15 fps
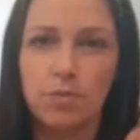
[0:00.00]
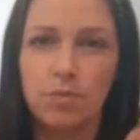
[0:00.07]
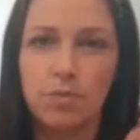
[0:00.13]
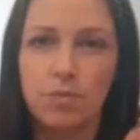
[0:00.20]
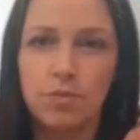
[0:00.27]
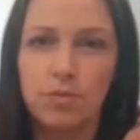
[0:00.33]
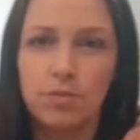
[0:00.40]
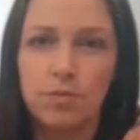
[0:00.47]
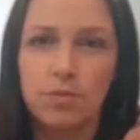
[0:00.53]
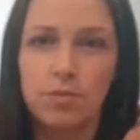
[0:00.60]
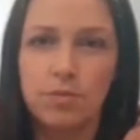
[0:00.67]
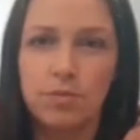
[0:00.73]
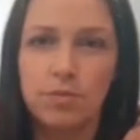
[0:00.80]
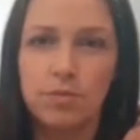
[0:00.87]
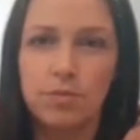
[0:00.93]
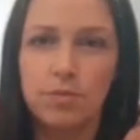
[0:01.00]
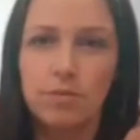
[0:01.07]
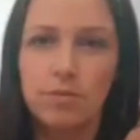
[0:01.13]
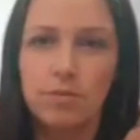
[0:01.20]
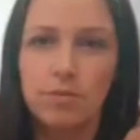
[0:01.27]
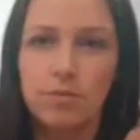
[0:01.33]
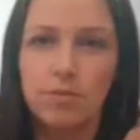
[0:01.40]

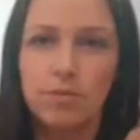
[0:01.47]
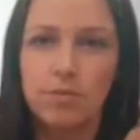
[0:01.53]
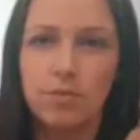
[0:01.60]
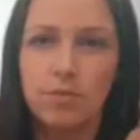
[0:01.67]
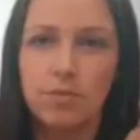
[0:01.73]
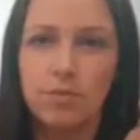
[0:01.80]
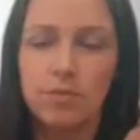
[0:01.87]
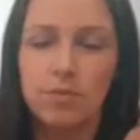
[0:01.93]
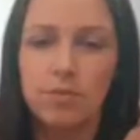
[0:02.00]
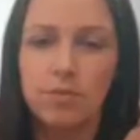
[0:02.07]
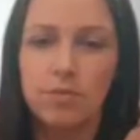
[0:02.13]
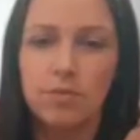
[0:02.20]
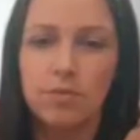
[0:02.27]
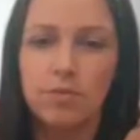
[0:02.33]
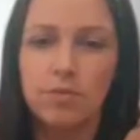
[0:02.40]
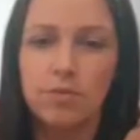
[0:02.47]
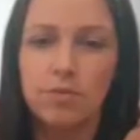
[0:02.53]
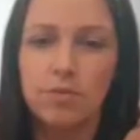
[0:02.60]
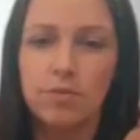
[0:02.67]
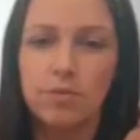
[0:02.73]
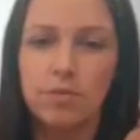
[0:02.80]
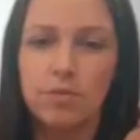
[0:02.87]

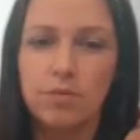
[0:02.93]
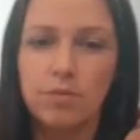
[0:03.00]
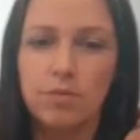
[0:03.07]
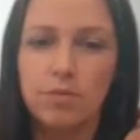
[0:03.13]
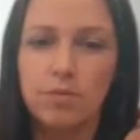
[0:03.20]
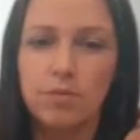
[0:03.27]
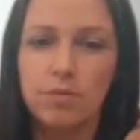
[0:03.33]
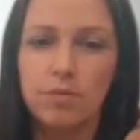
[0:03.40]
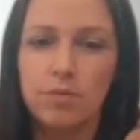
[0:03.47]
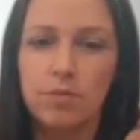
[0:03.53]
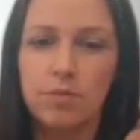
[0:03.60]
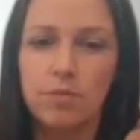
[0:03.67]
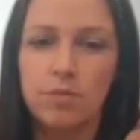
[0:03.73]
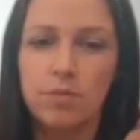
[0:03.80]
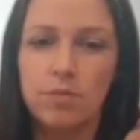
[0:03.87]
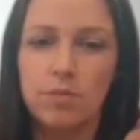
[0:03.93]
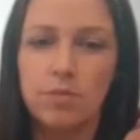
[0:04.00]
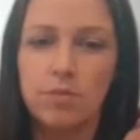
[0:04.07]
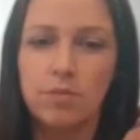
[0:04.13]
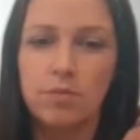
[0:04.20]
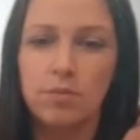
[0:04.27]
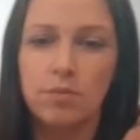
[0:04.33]

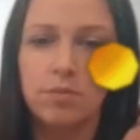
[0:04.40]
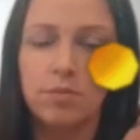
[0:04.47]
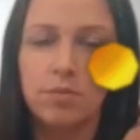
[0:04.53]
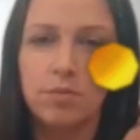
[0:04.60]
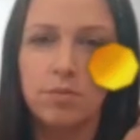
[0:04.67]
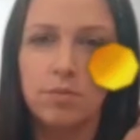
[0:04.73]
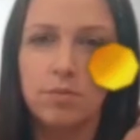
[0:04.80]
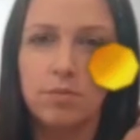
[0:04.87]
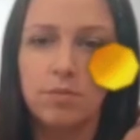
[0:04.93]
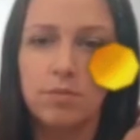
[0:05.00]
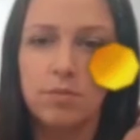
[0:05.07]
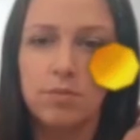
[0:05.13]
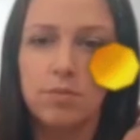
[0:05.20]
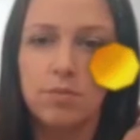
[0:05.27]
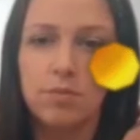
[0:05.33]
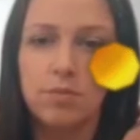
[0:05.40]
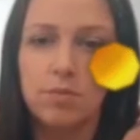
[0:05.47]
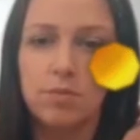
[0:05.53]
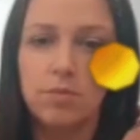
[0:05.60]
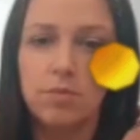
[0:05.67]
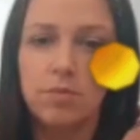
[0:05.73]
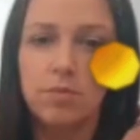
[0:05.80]

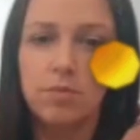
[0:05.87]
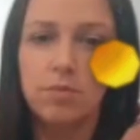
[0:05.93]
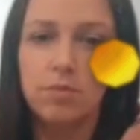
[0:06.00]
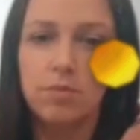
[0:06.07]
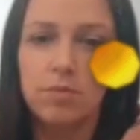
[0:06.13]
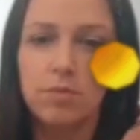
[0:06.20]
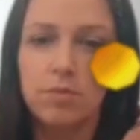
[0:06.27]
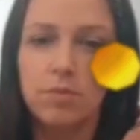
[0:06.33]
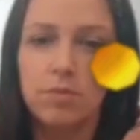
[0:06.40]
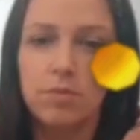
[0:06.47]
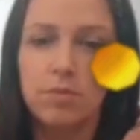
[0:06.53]
This person isn't speaking.